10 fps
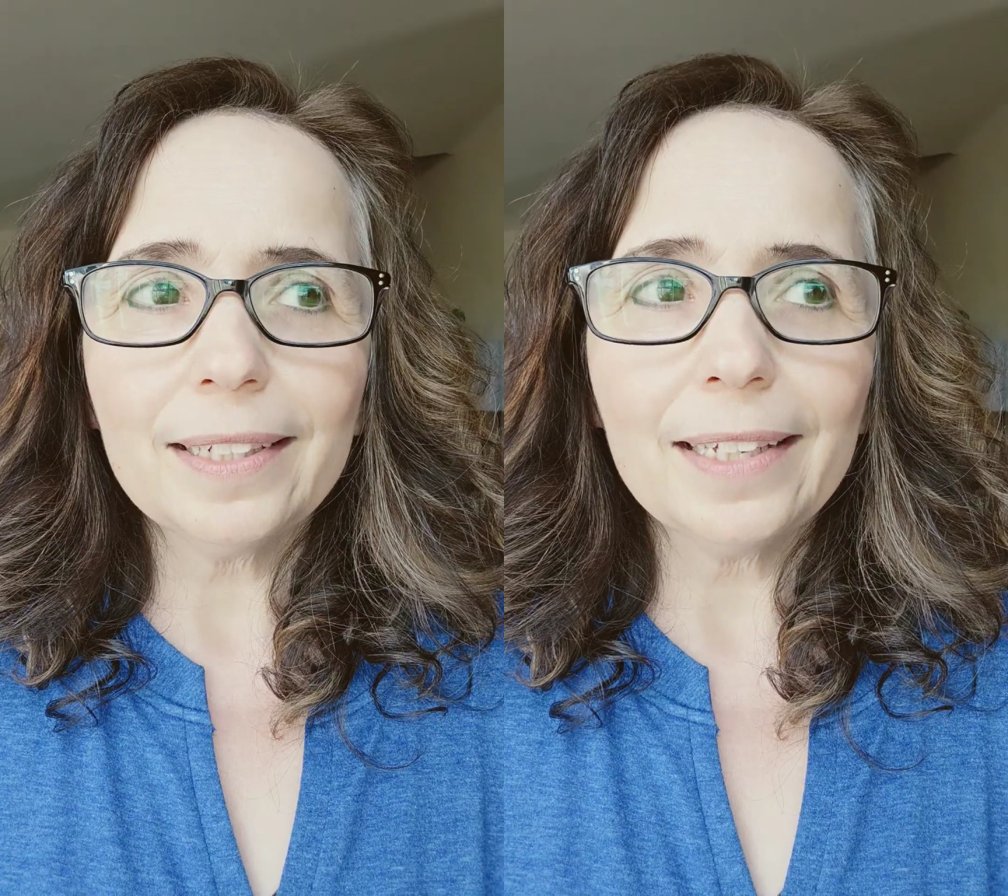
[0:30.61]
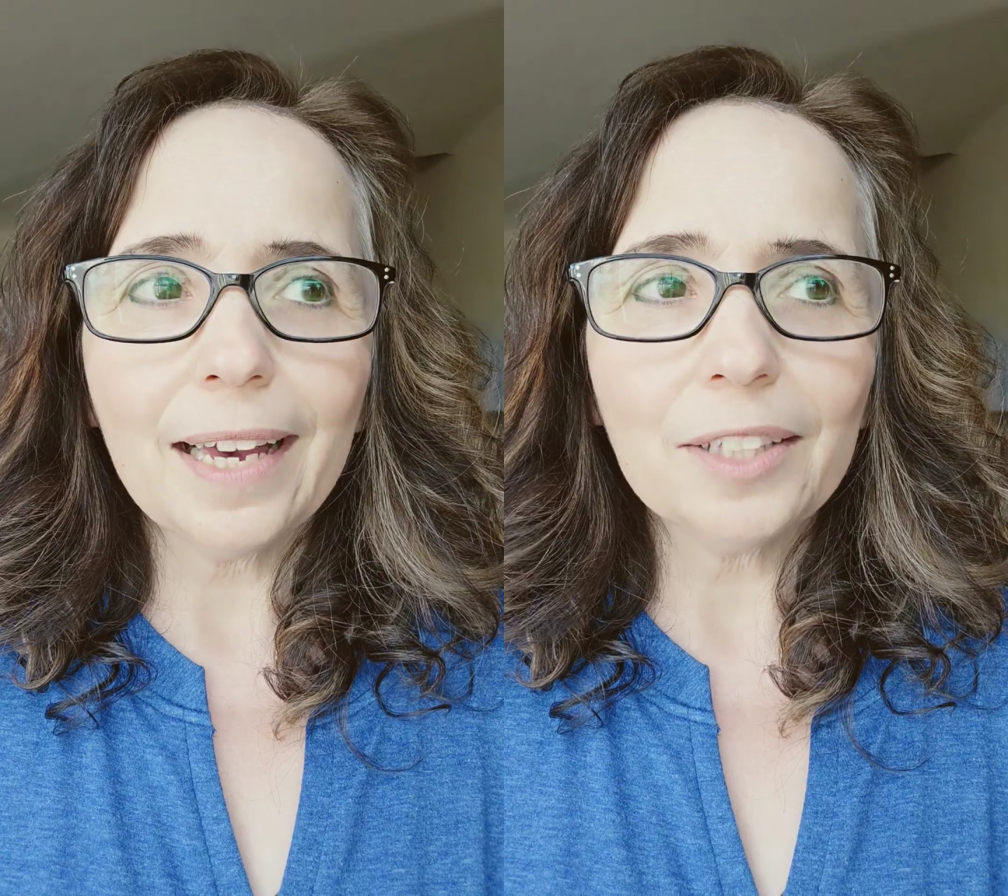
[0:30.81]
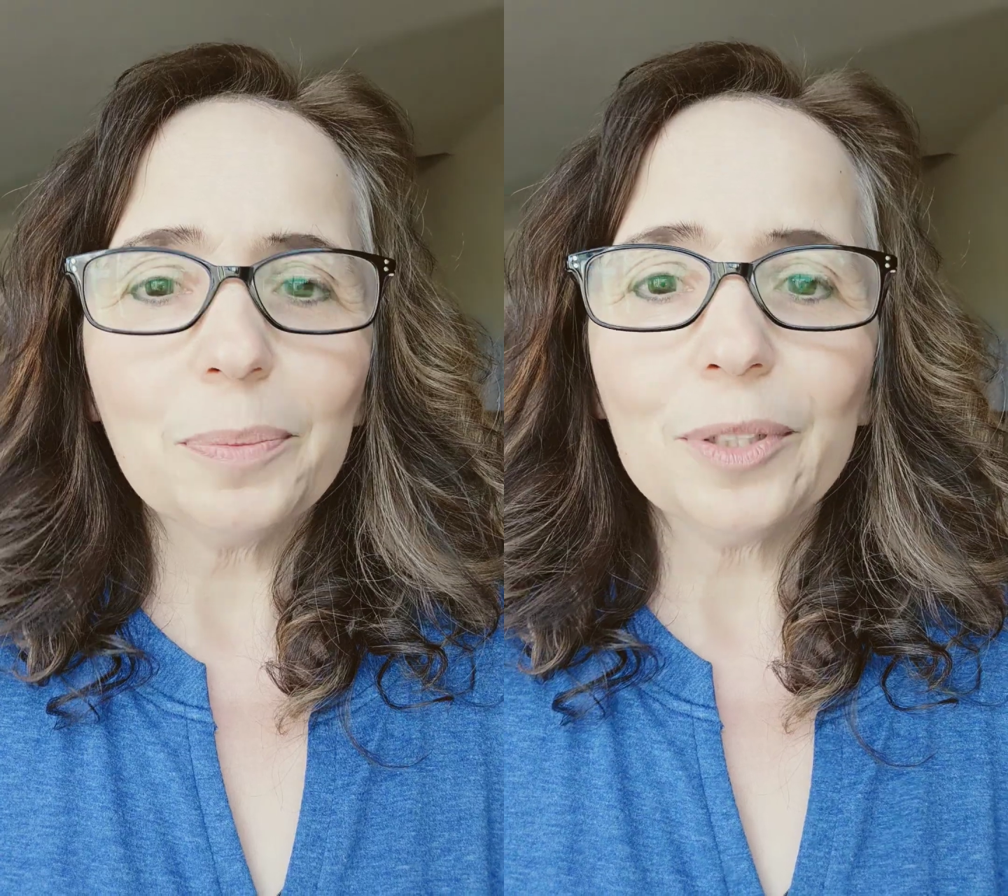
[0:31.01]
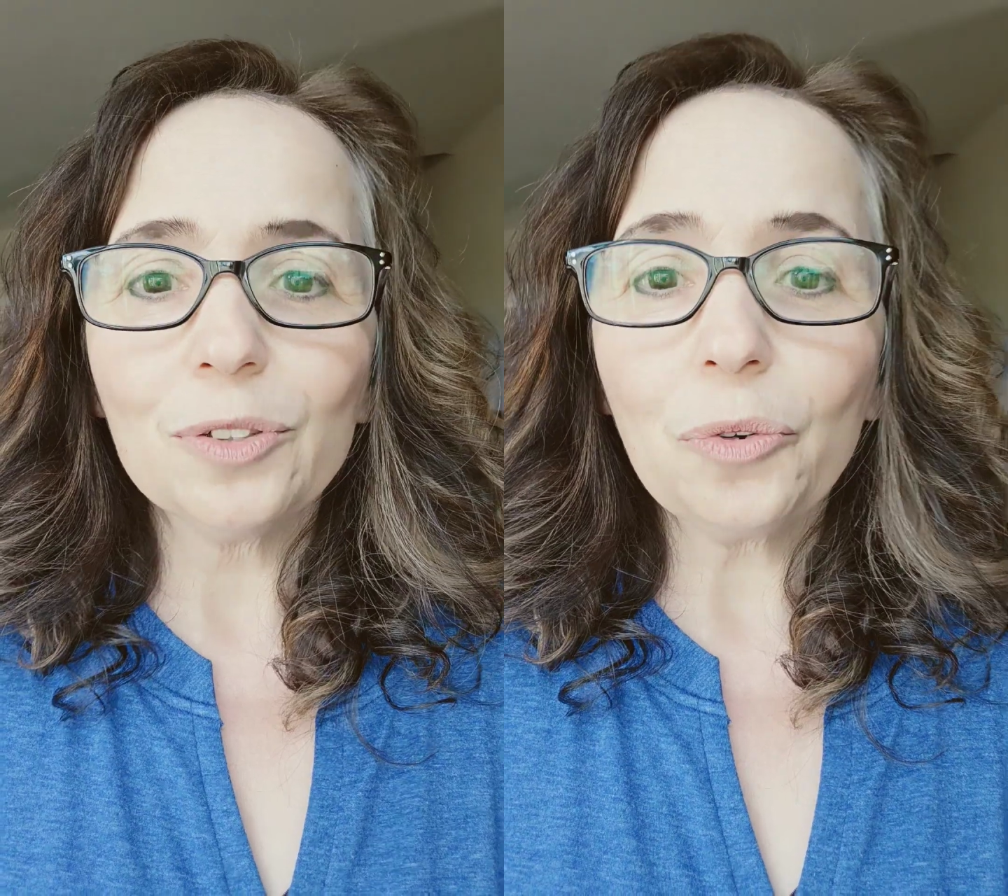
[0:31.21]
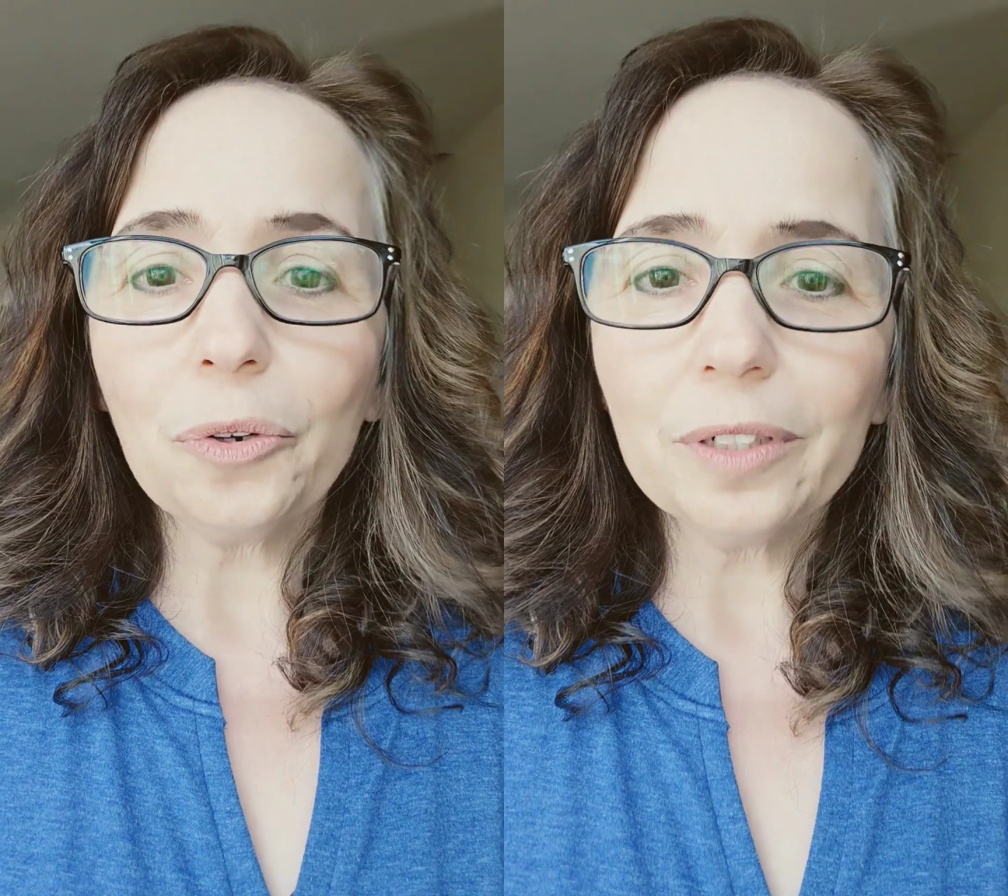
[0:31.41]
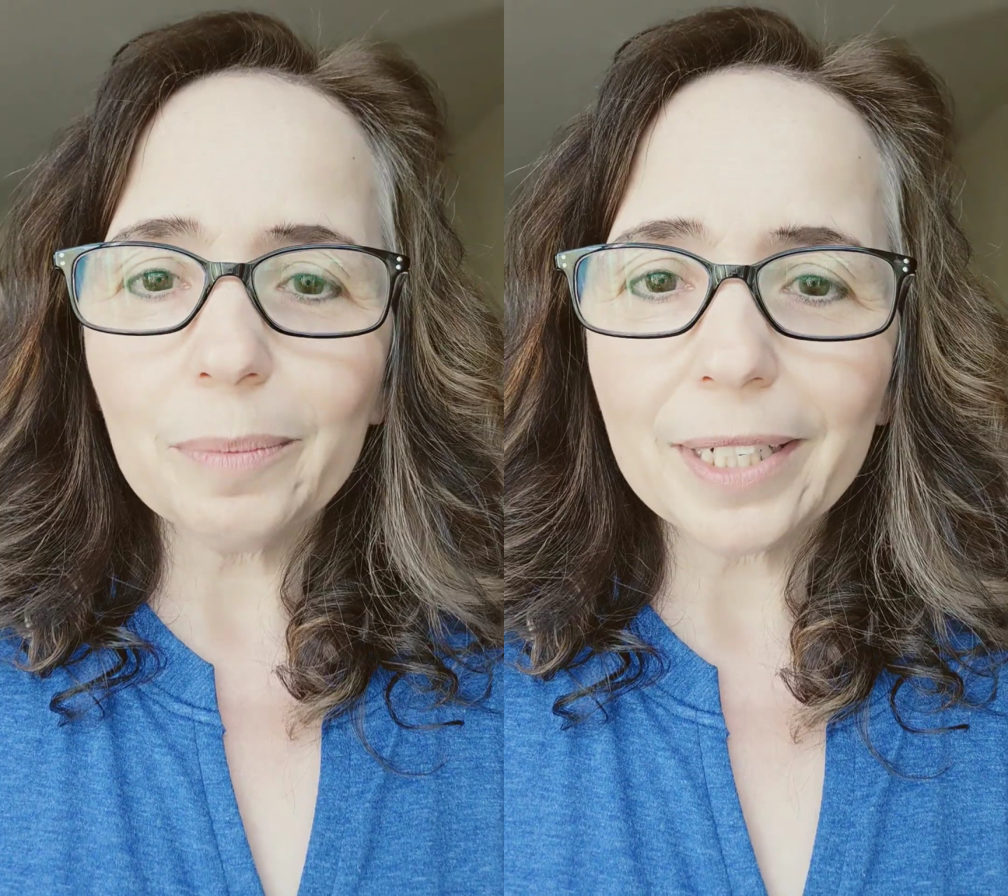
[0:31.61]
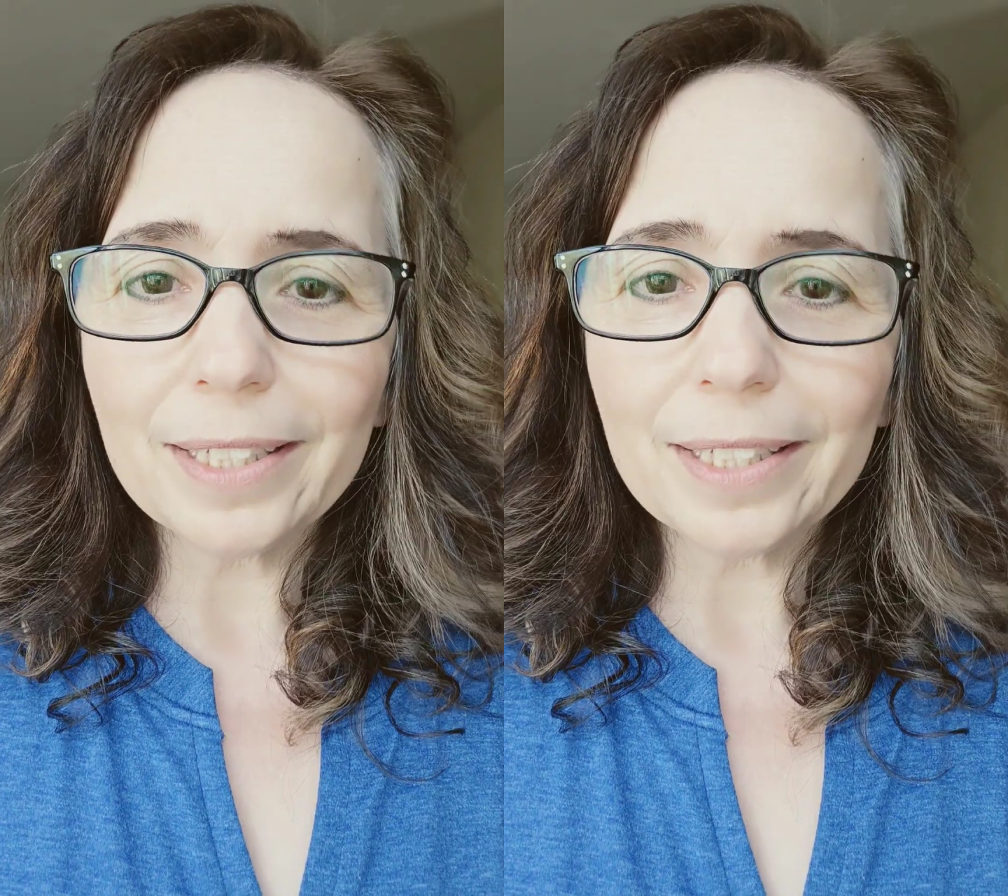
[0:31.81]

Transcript: He has been escorted by